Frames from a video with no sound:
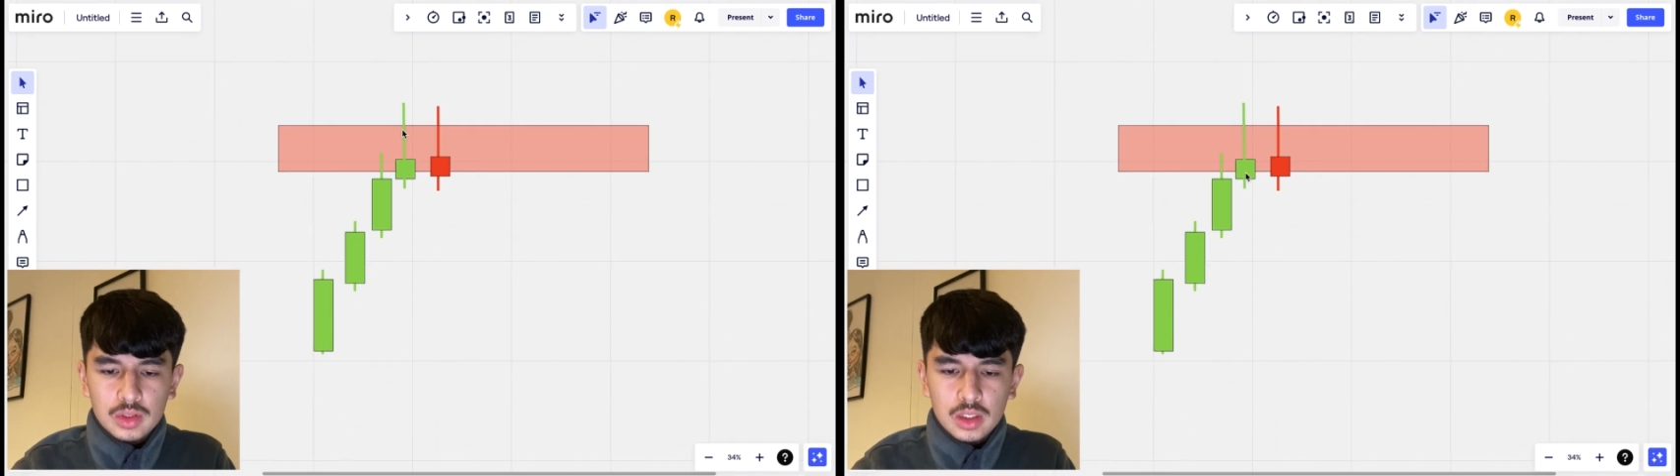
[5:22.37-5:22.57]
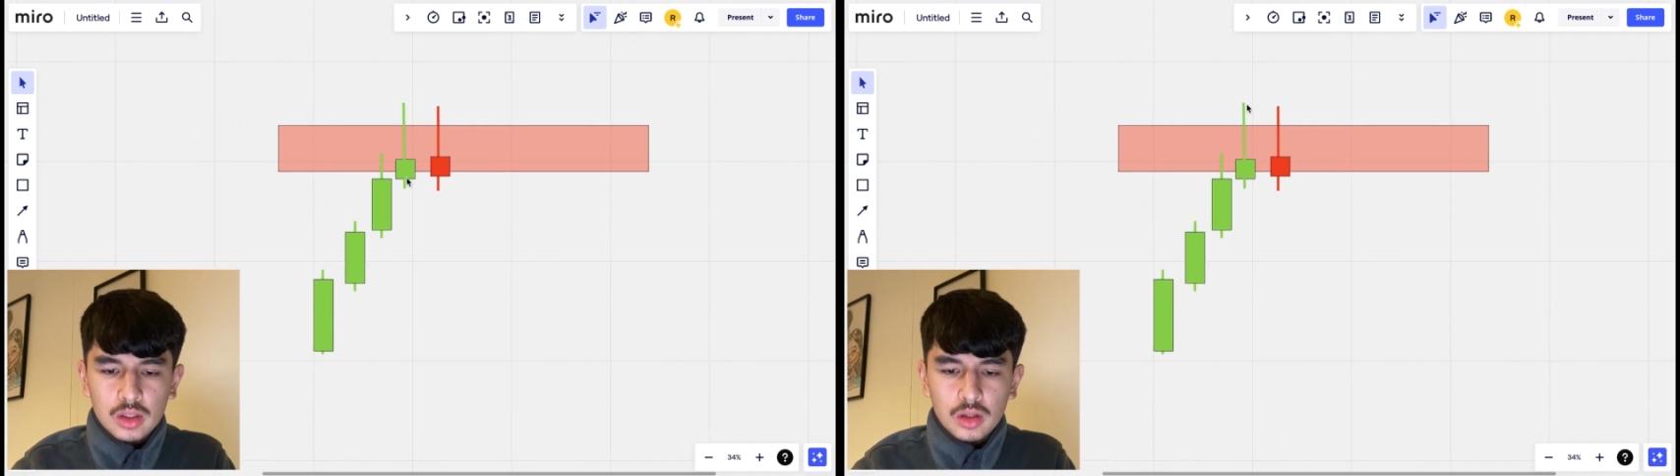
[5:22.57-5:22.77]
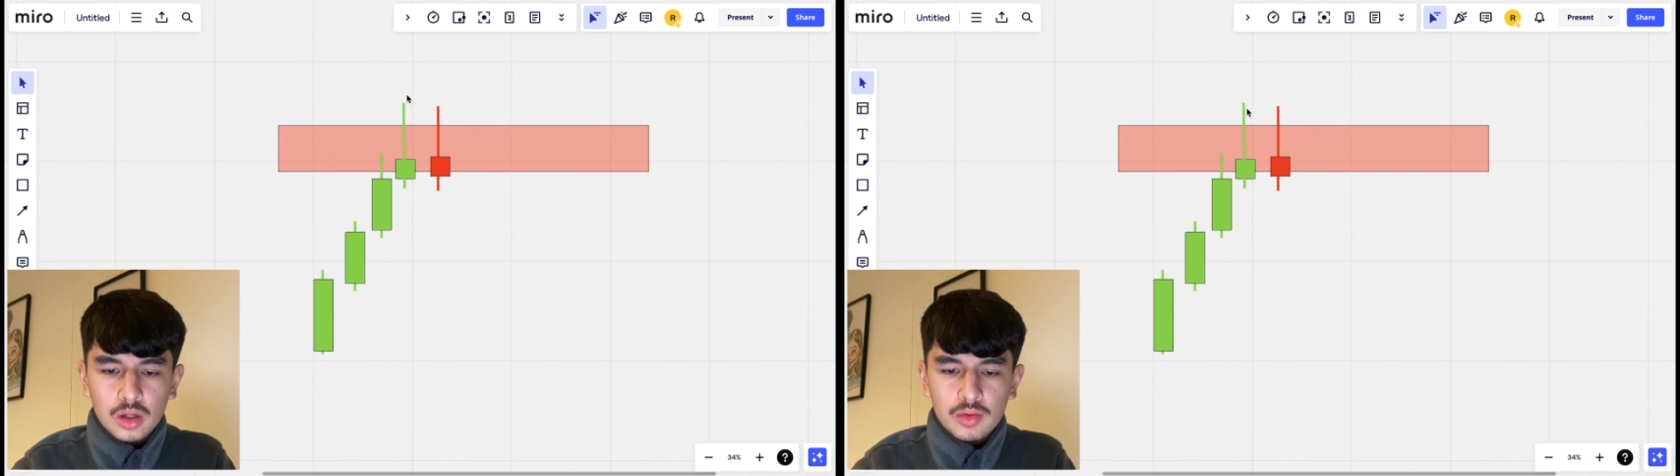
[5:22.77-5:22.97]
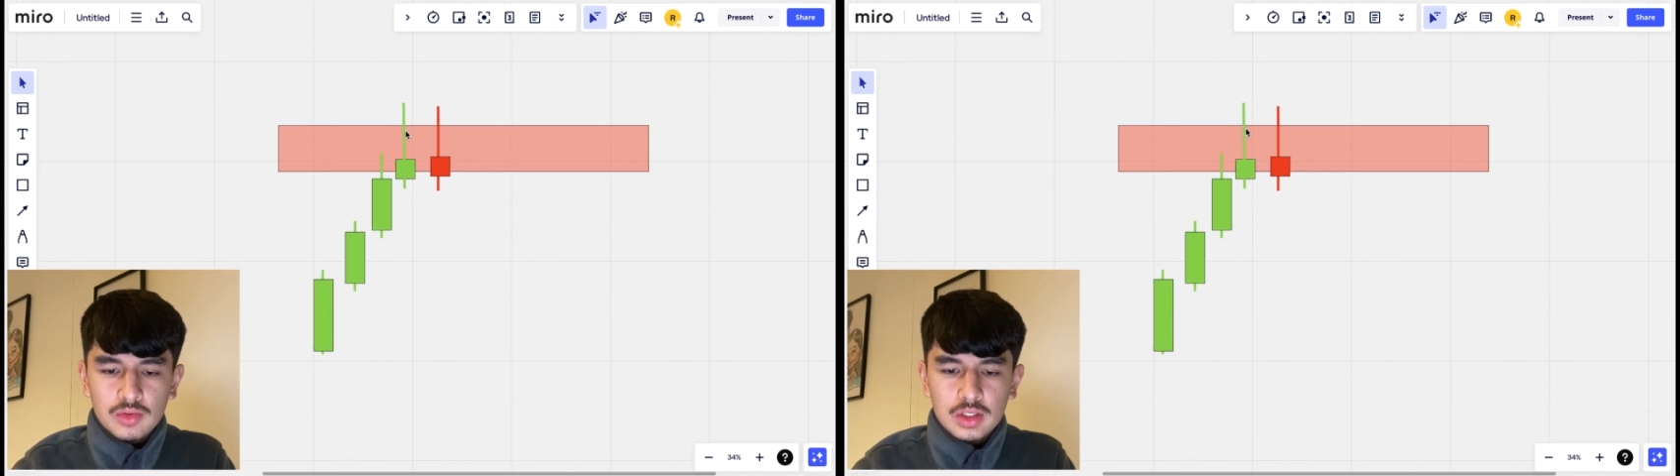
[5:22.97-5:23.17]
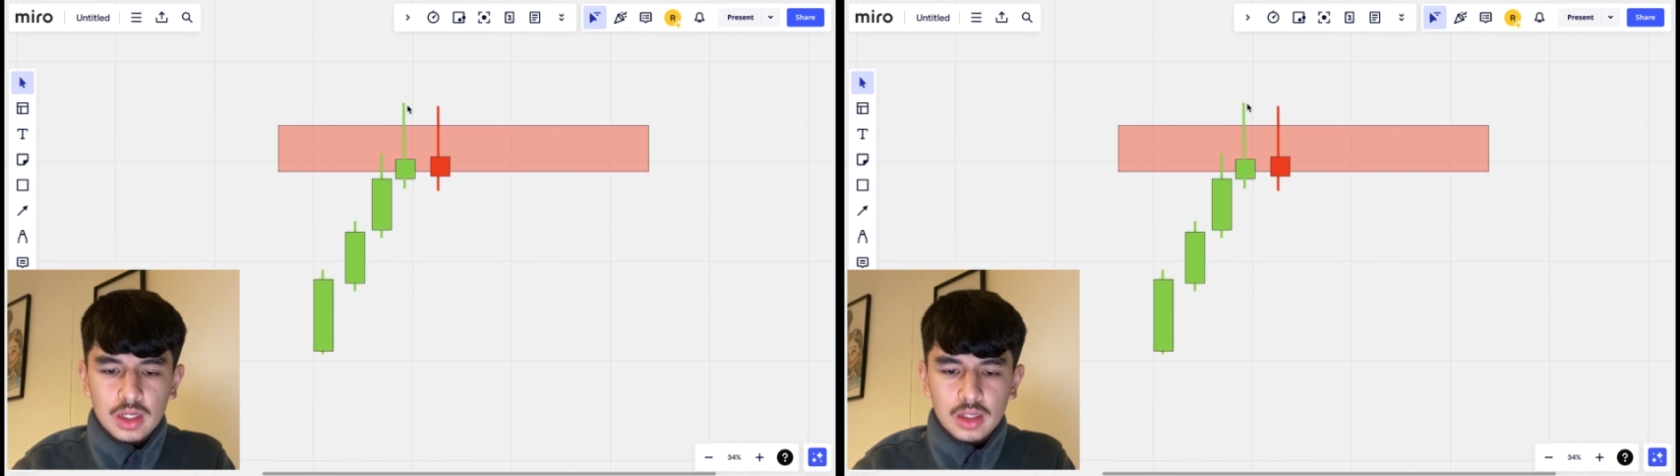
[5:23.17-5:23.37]
seen a lot of
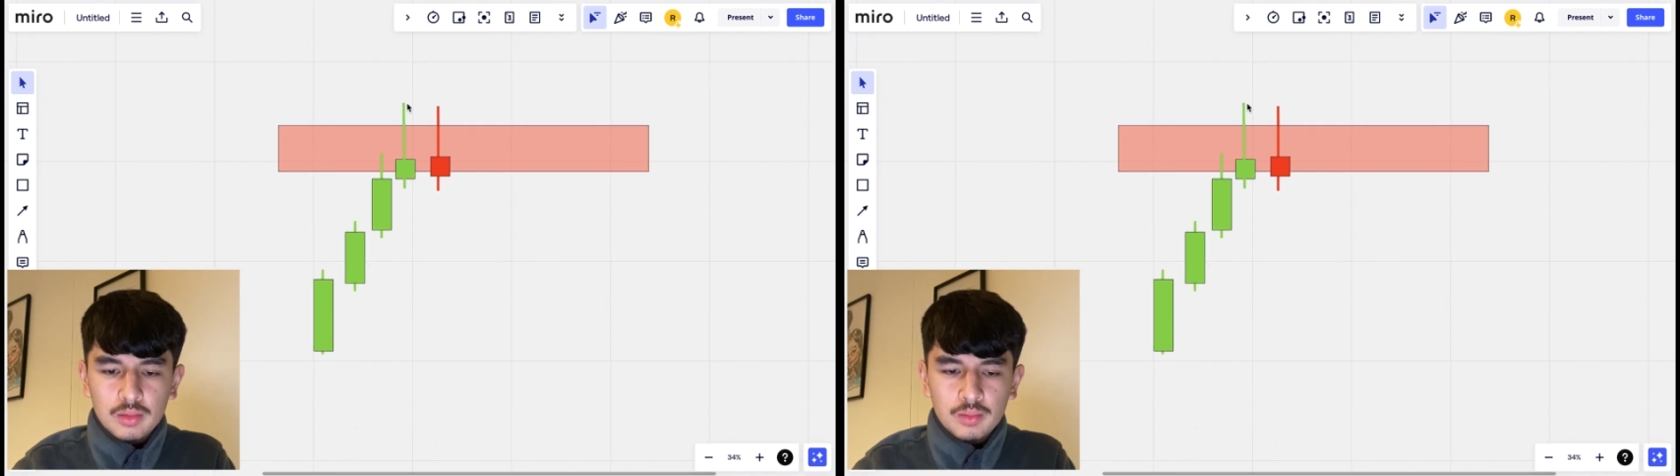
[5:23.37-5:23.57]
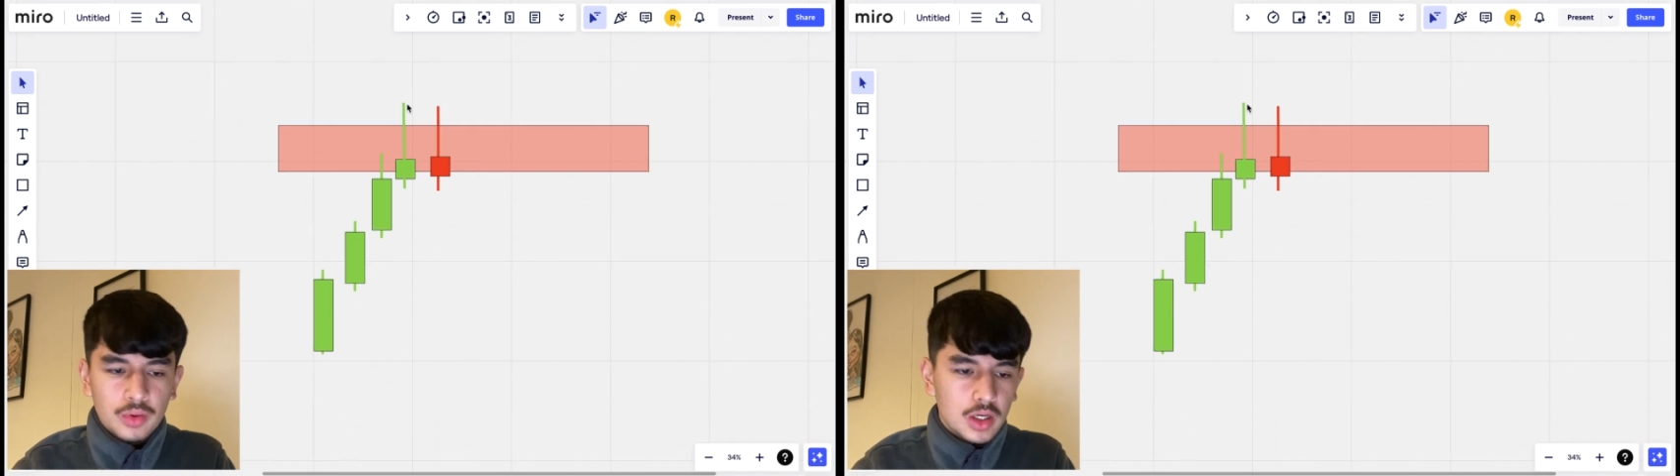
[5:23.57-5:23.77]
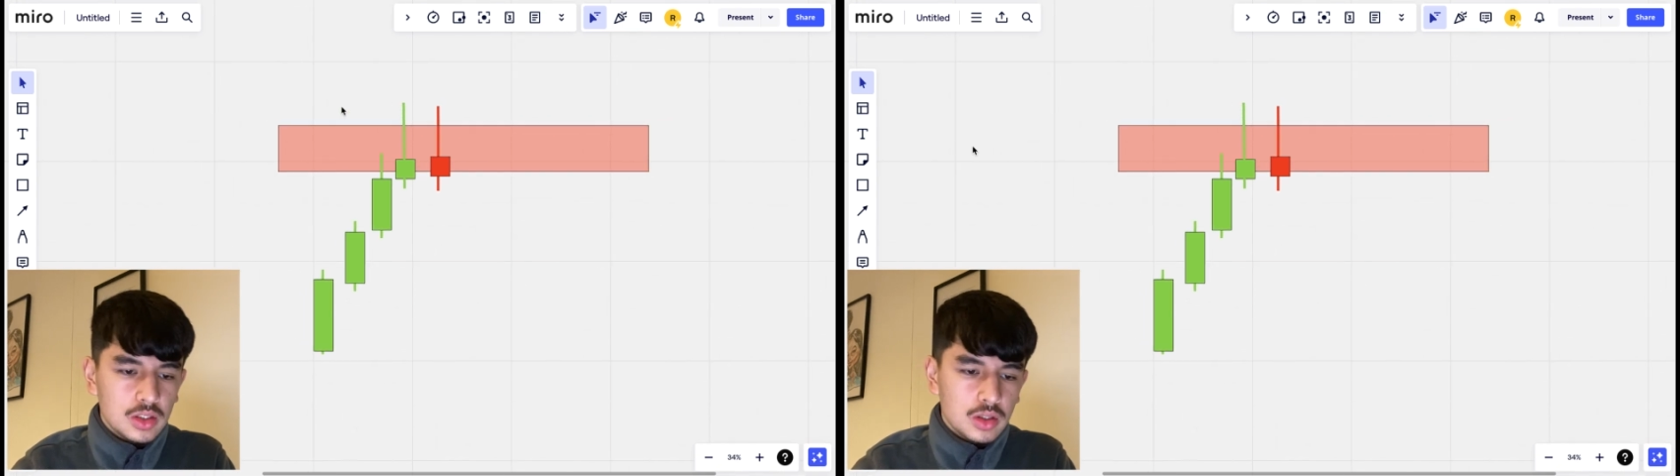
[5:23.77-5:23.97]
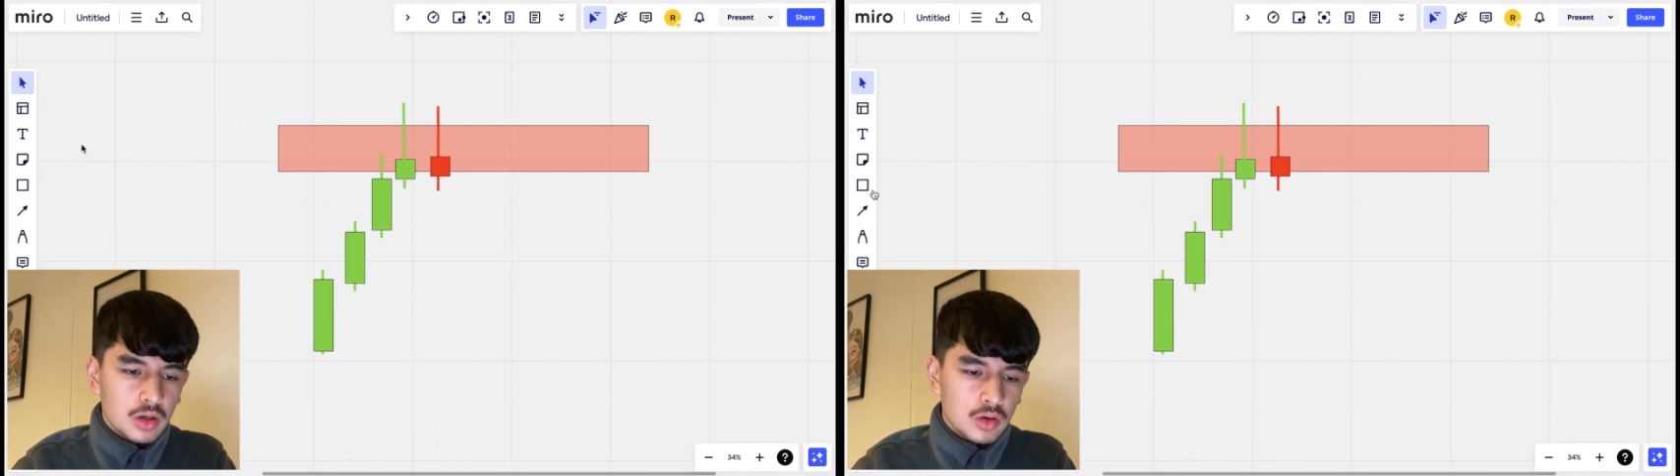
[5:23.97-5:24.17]
selling pressure